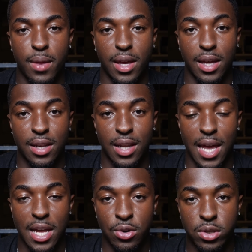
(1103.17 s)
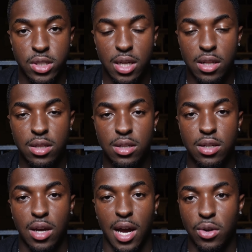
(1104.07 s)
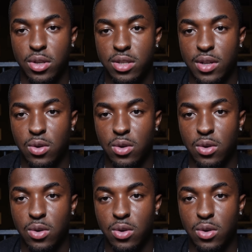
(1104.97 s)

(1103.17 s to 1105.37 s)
in a nutshell. I know this video